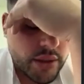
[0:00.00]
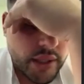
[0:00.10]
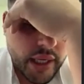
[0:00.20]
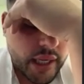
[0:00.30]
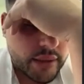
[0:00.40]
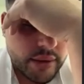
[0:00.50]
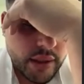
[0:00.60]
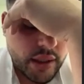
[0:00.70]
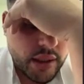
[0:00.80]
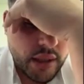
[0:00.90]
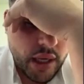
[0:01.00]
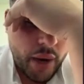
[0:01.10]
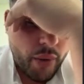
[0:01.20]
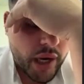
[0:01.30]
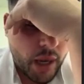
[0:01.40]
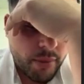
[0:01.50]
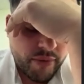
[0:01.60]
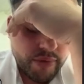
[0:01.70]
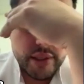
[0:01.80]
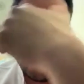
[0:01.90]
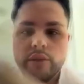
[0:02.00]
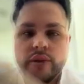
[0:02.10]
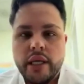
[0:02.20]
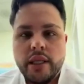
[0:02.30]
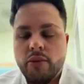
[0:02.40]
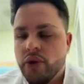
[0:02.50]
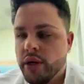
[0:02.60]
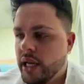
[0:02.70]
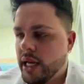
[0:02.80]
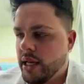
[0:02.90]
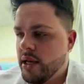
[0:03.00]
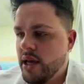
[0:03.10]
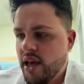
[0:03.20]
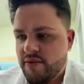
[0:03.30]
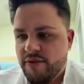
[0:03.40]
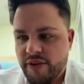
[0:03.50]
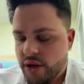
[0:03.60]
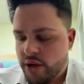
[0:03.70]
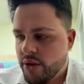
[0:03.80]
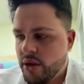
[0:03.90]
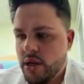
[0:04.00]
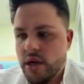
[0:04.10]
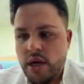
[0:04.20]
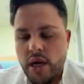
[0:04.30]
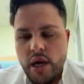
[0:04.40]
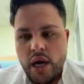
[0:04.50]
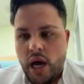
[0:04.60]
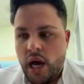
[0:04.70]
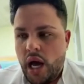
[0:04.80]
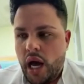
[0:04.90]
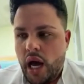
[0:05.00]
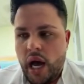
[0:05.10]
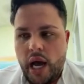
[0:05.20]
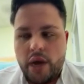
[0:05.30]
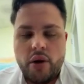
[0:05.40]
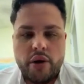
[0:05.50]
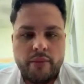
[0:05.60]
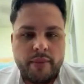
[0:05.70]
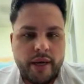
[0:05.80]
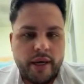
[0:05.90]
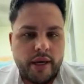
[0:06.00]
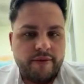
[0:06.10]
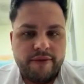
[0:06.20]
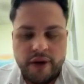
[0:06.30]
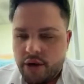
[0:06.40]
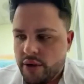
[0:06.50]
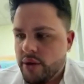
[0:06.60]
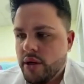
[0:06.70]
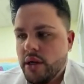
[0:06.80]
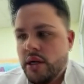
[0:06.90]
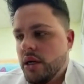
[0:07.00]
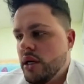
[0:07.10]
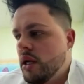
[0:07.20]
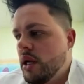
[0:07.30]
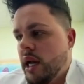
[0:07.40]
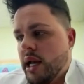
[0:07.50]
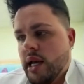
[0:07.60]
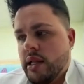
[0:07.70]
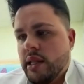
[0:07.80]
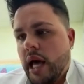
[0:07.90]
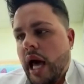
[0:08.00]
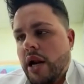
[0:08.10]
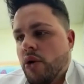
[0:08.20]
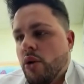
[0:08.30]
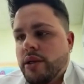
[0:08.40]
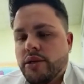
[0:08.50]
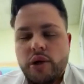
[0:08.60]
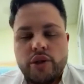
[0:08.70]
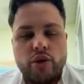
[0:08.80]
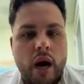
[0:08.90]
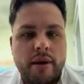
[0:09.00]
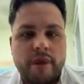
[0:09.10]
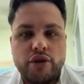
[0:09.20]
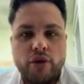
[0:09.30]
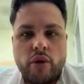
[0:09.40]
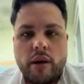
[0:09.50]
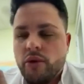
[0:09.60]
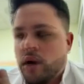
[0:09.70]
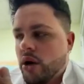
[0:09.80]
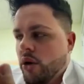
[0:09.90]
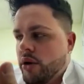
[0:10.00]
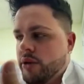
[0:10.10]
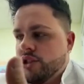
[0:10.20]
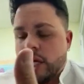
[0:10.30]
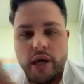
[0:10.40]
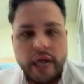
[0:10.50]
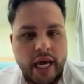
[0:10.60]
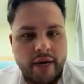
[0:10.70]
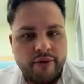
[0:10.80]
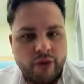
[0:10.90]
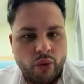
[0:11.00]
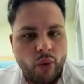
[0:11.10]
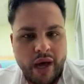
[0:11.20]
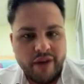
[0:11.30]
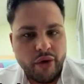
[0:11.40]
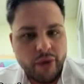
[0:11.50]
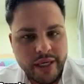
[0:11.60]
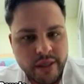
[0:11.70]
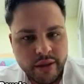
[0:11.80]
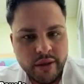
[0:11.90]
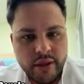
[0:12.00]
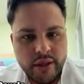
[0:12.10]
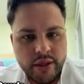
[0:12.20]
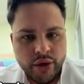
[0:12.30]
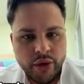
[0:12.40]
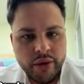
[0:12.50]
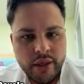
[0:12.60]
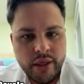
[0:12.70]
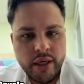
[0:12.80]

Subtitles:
They can't. I wake up every single day in the morning, like in fear. I go to bed in fear. Like, I don't know what's going to happen if tomorrow I'm going to go to jail again for whatever reason. You know,